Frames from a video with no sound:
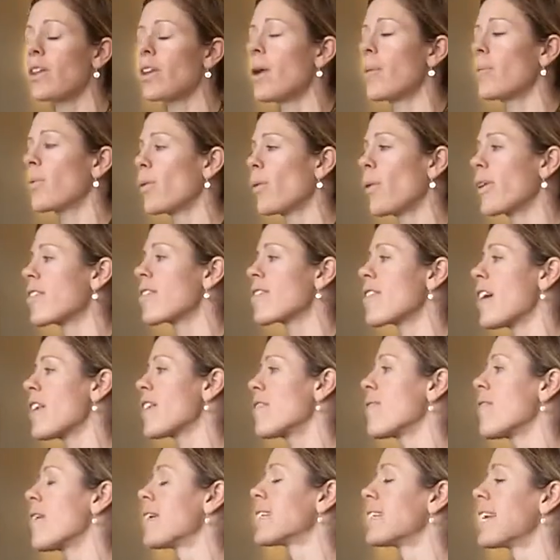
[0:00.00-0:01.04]
The #1 side
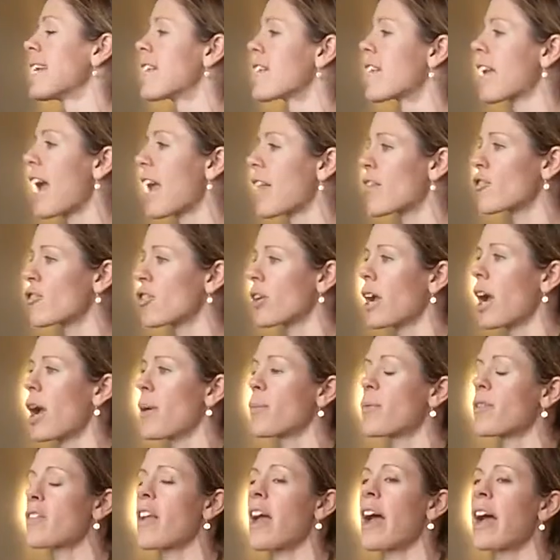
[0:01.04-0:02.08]
effect is gastric
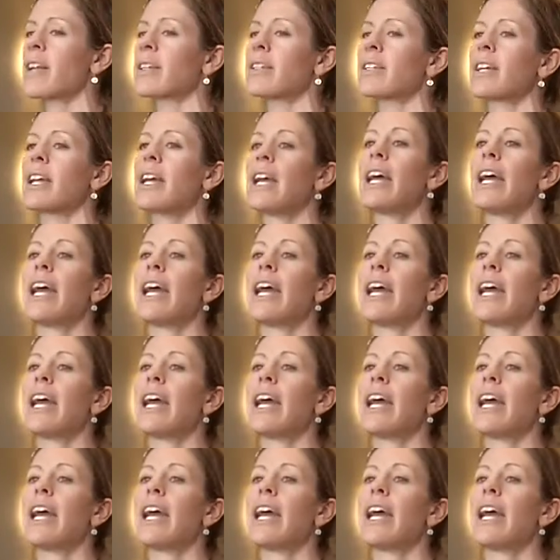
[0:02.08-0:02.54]
upset.